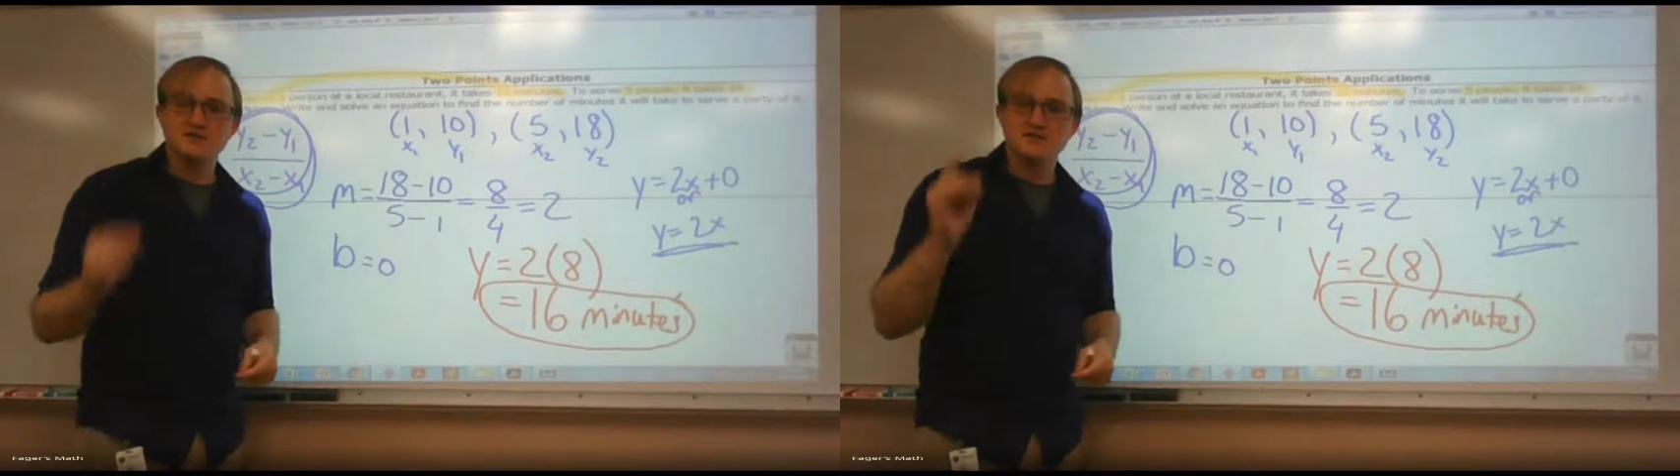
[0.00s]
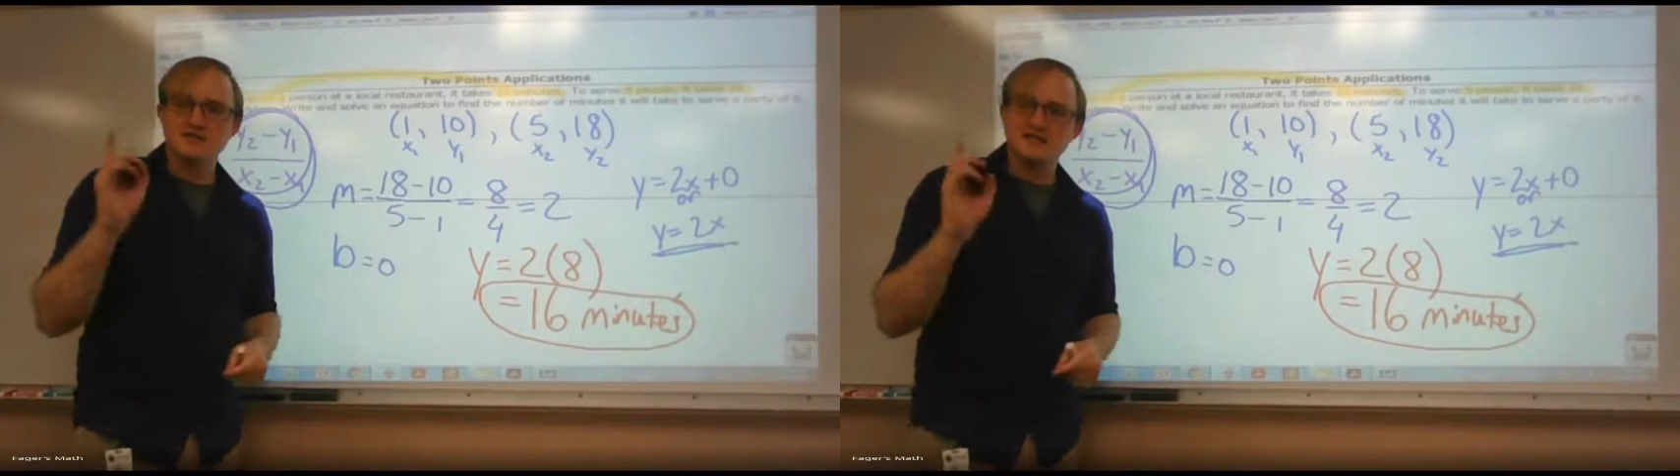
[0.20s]
I'll
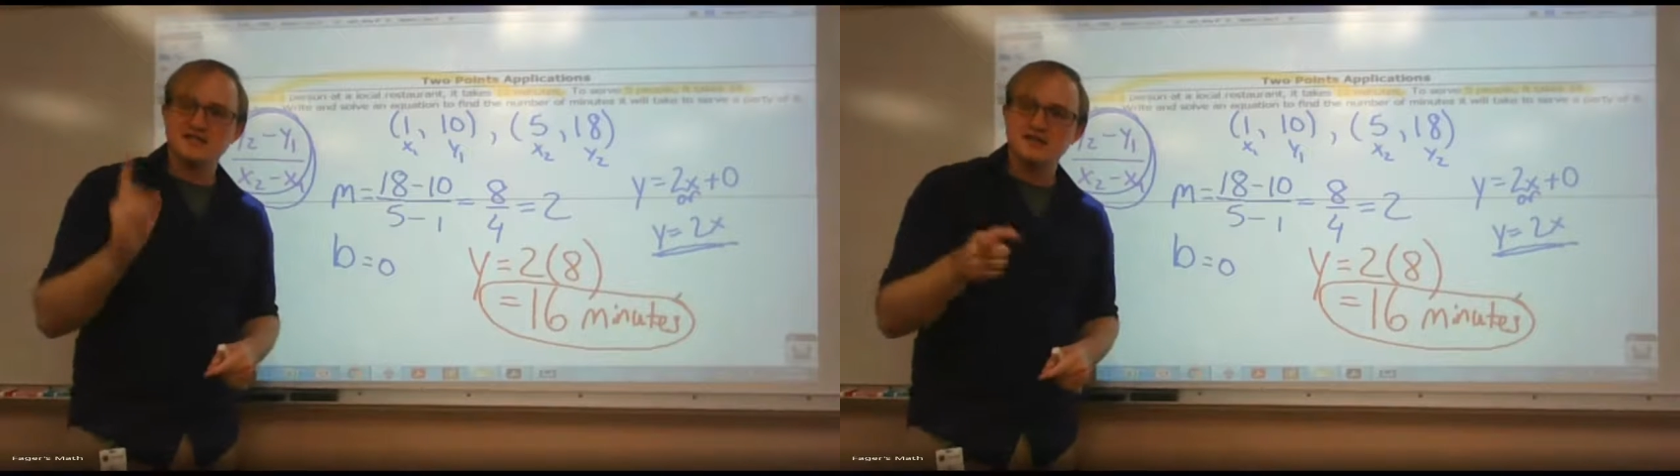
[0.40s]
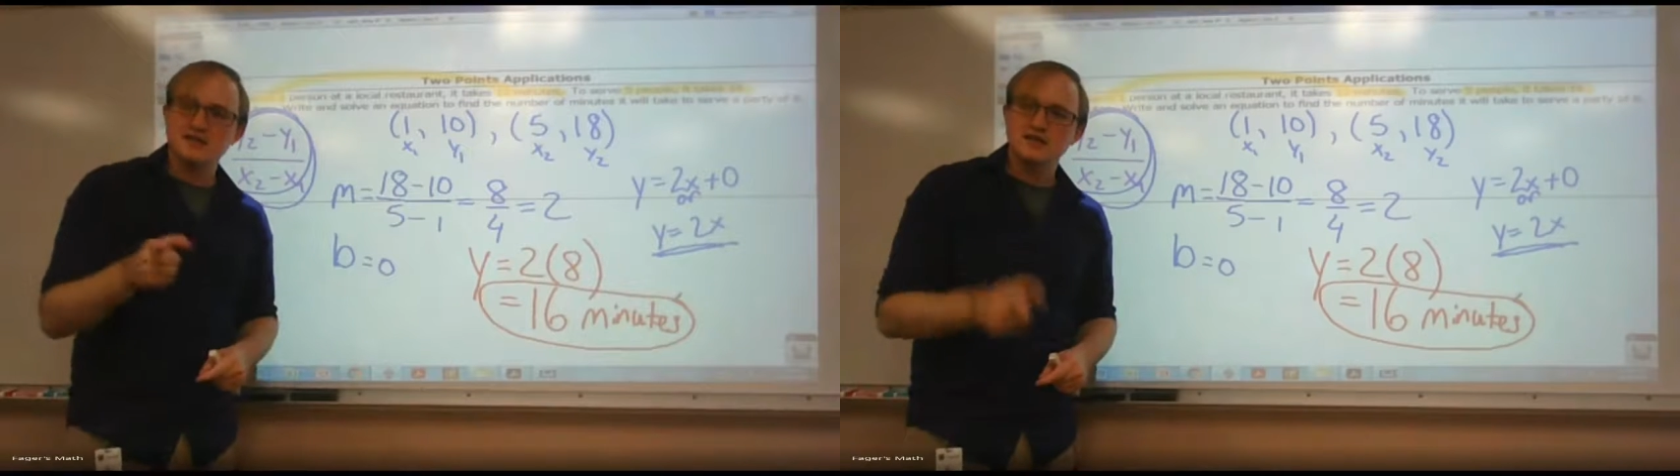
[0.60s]
see you
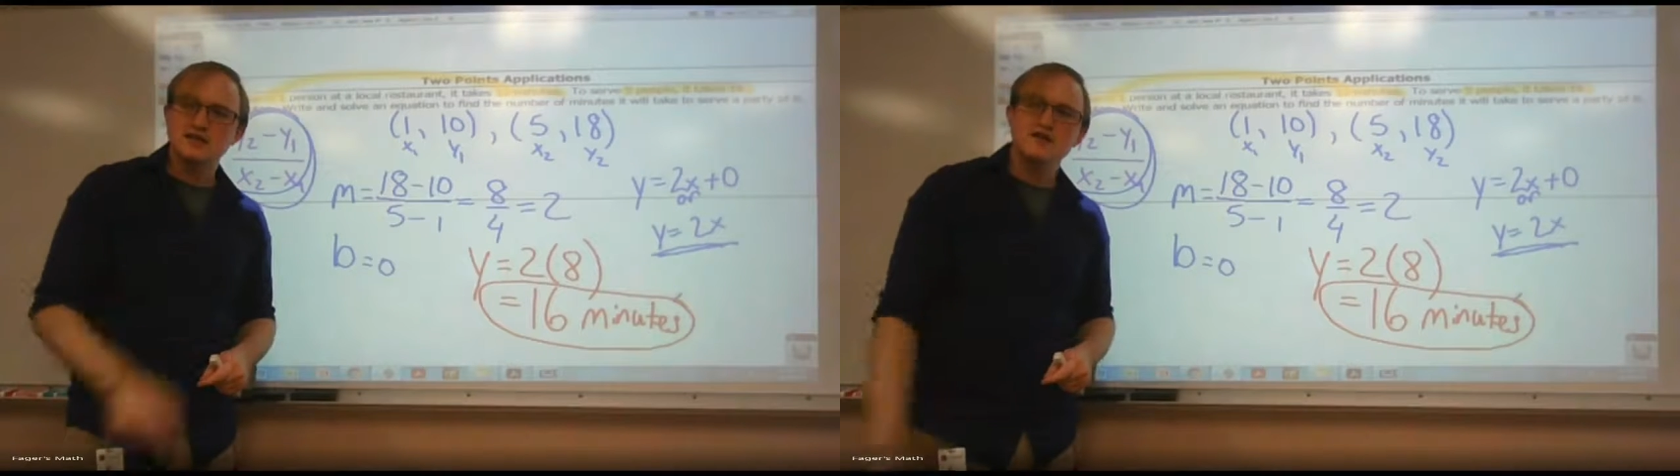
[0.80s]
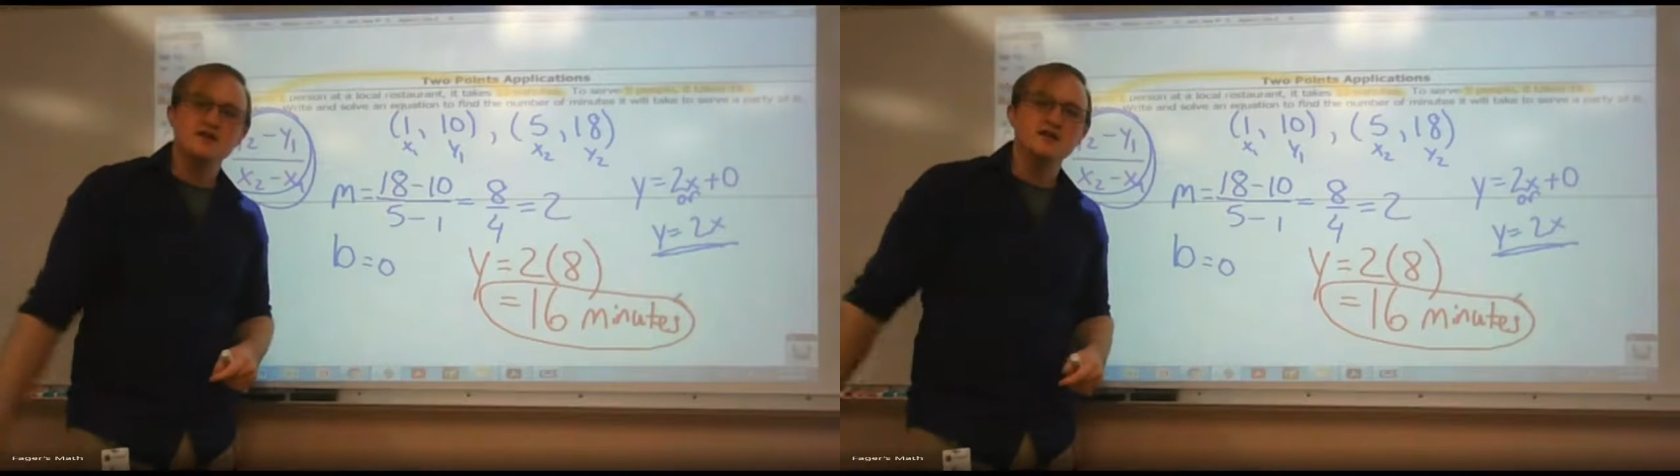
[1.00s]
guys
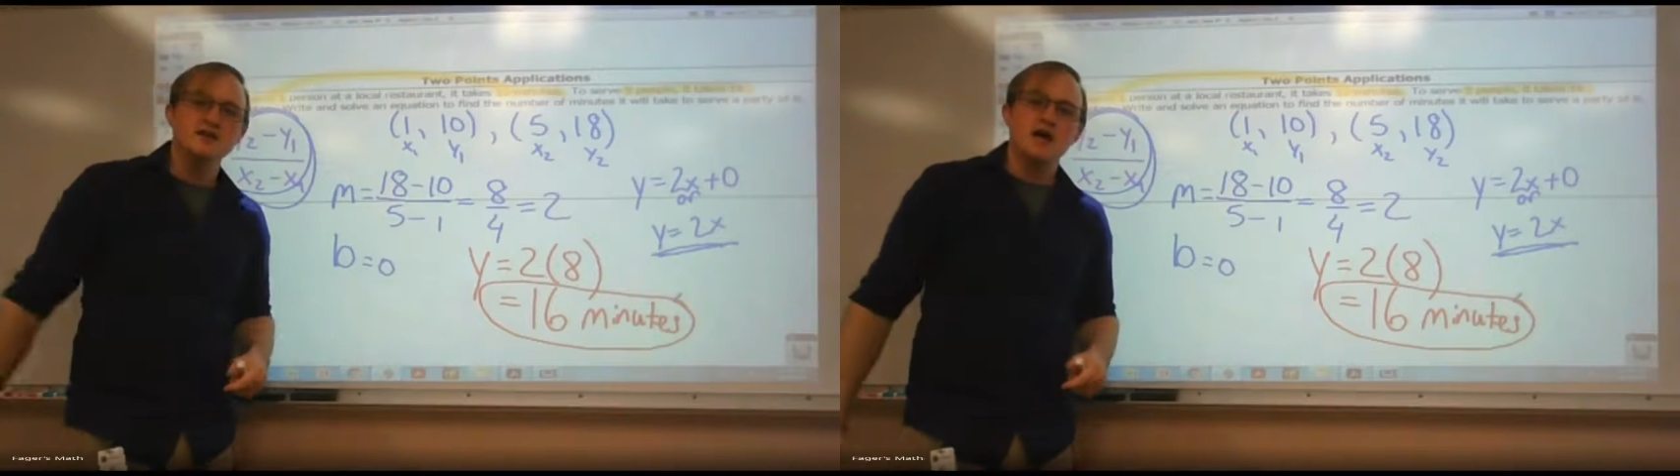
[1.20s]
later.